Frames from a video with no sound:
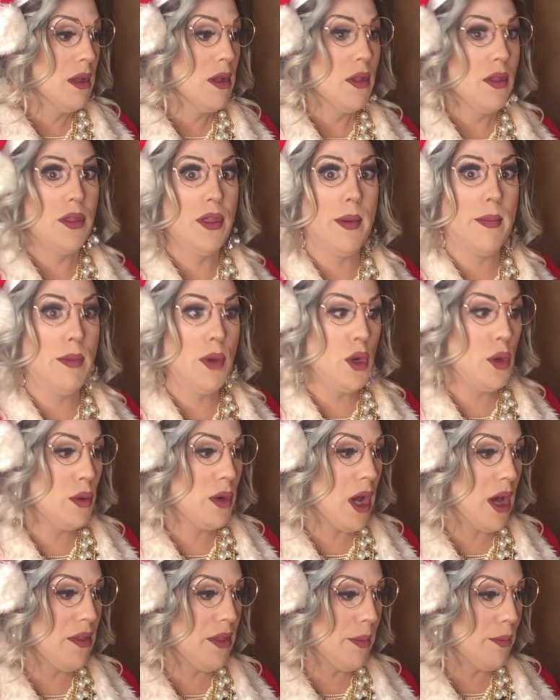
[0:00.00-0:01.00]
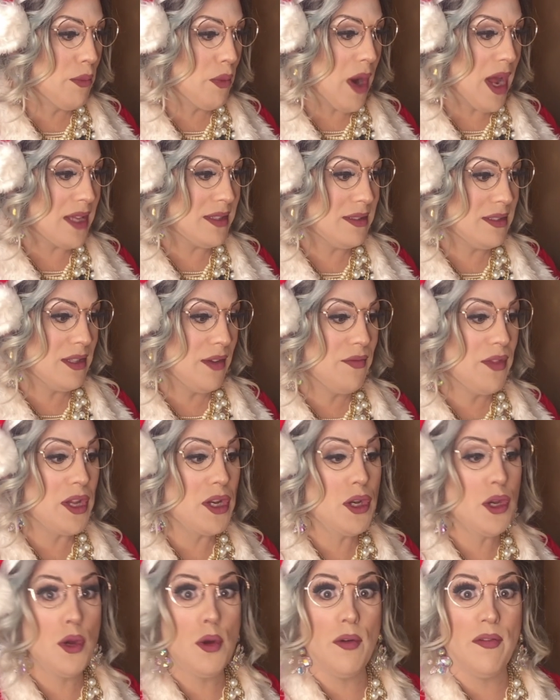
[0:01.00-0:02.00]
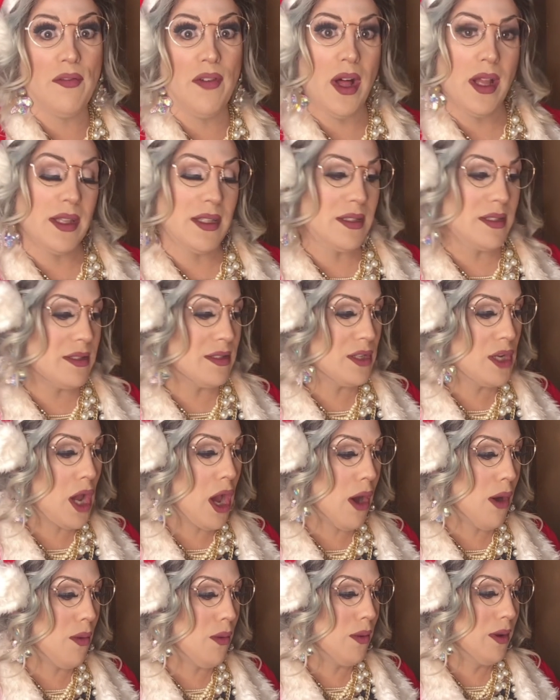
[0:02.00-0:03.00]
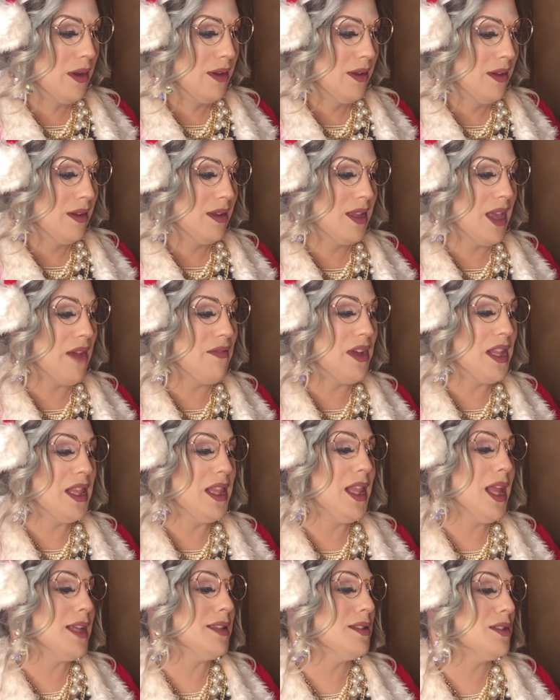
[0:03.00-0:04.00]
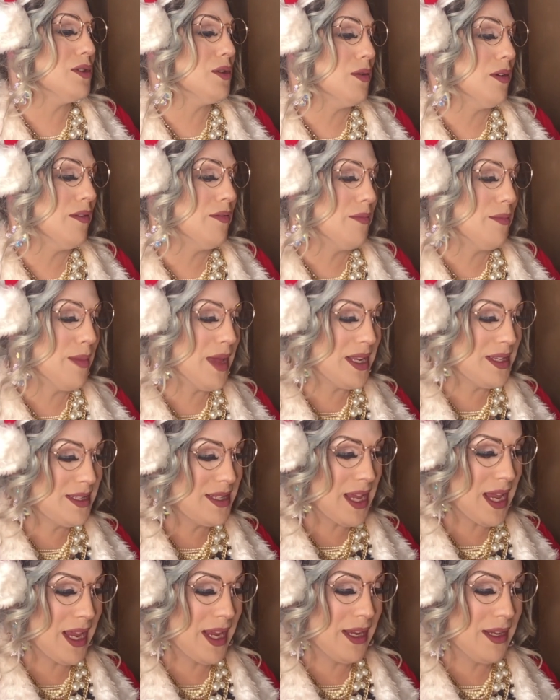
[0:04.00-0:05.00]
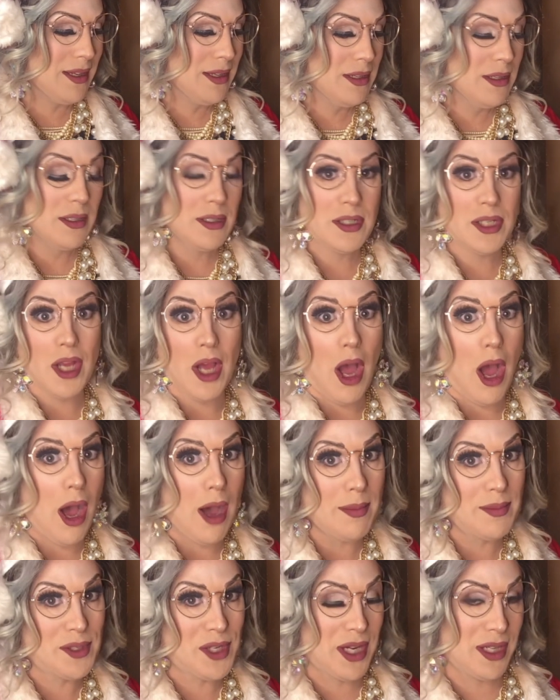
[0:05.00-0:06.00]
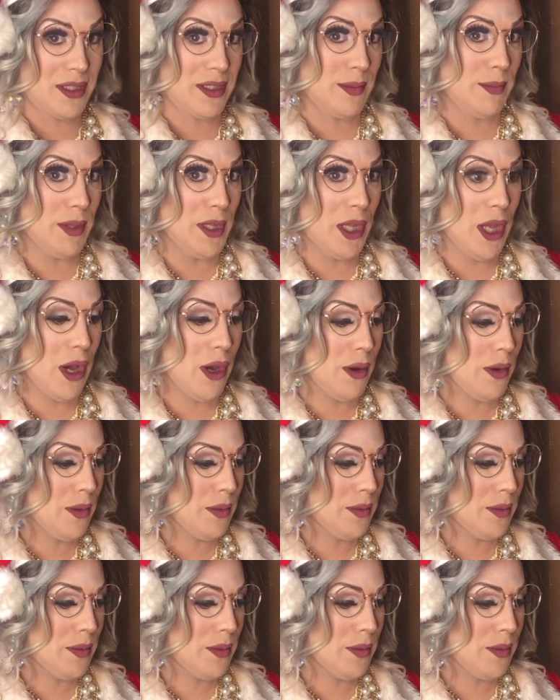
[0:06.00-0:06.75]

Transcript: The moon on the breast of the new fallen snow gave a luster of midday to objects below.